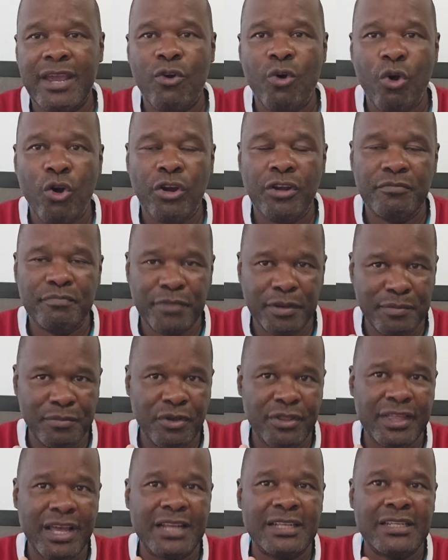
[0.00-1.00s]
on
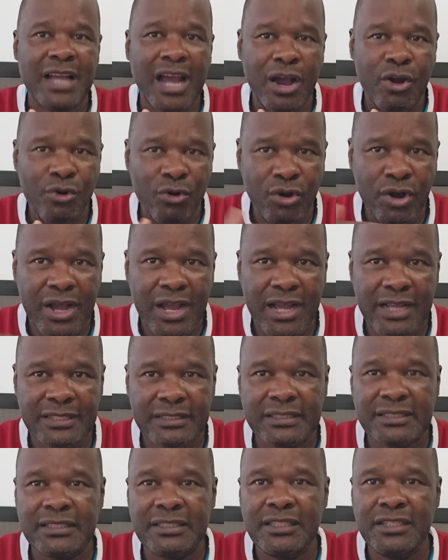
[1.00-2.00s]
people that are
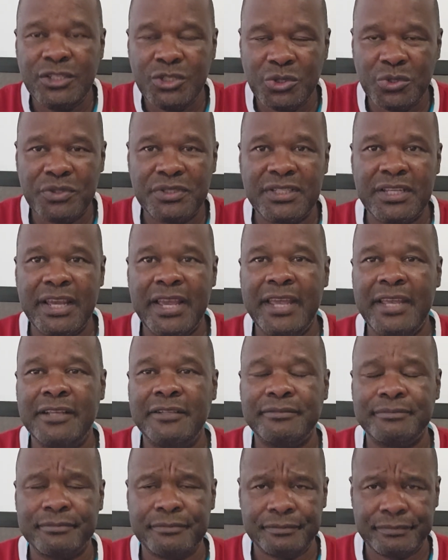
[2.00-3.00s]
hawkers to say
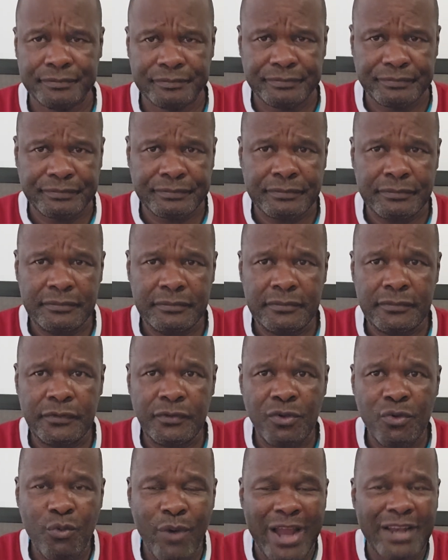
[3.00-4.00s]

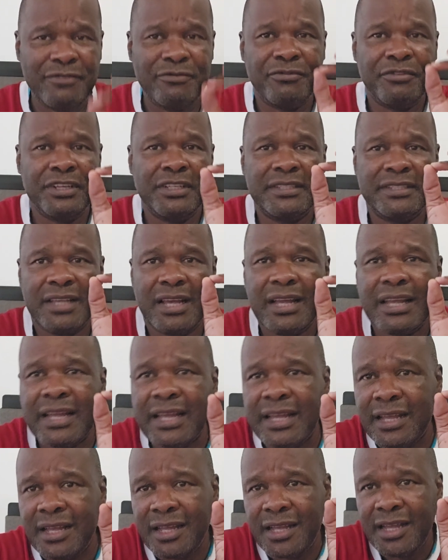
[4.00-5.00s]
what visa
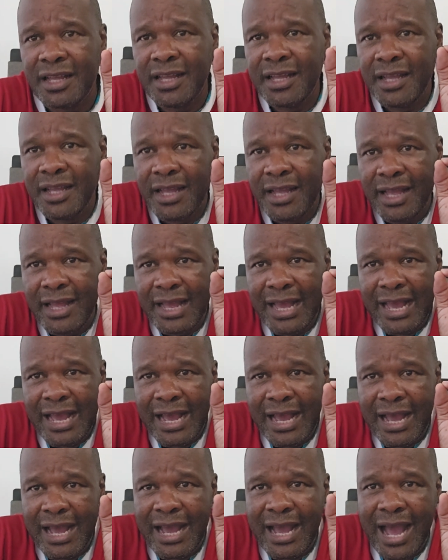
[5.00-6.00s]

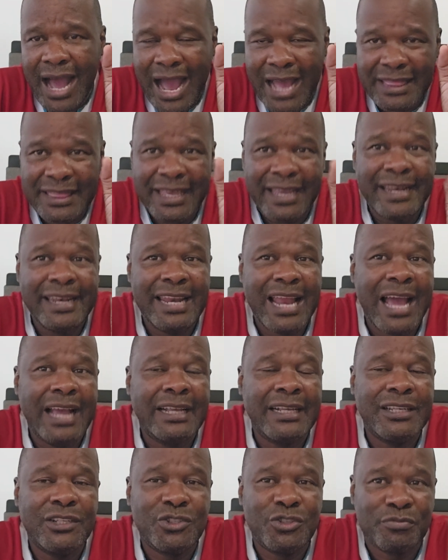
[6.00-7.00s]
are they
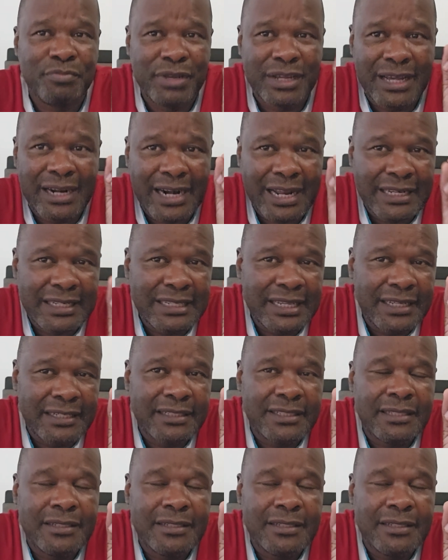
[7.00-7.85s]
likely to be granted,